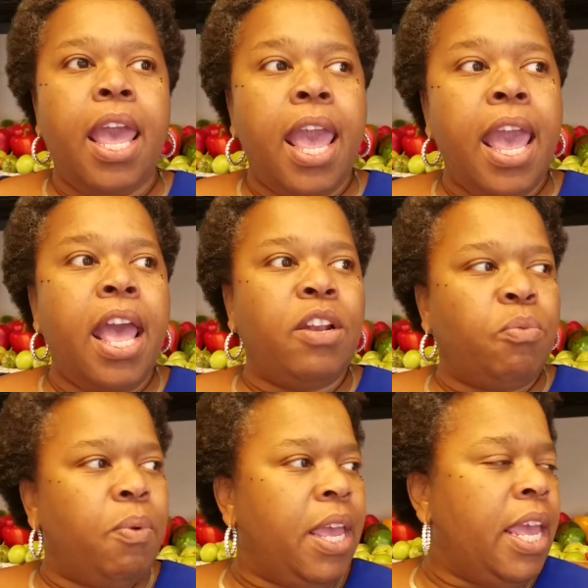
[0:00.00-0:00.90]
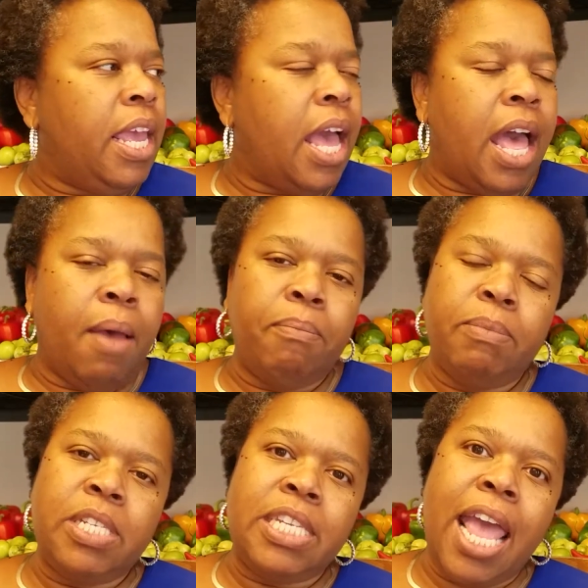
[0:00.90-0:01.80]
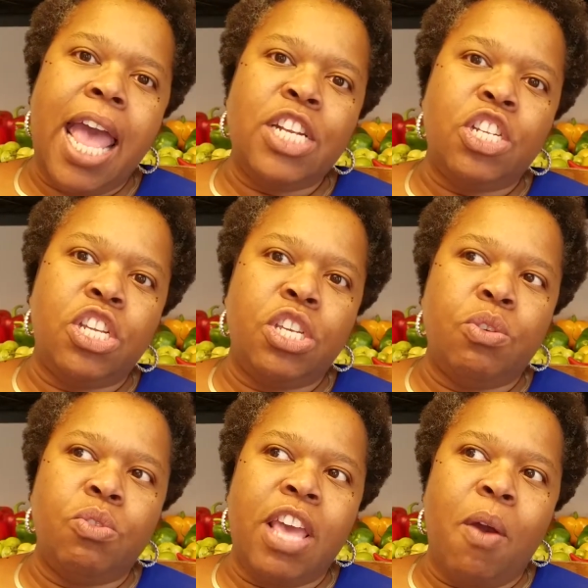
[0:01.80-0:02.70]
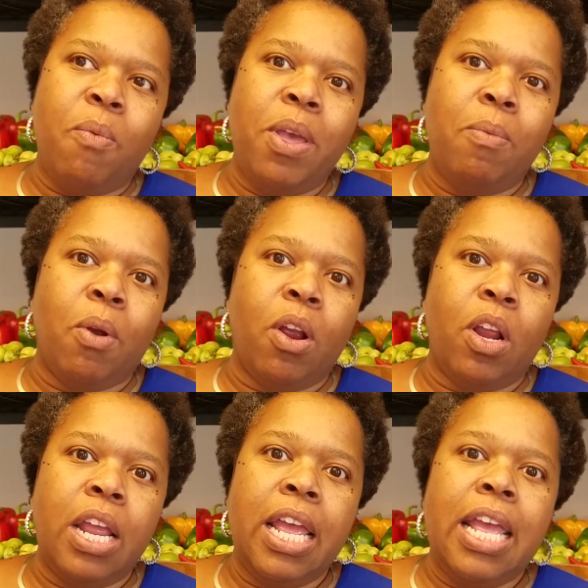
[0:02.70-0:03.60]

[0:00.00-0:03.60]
And we said to you that we were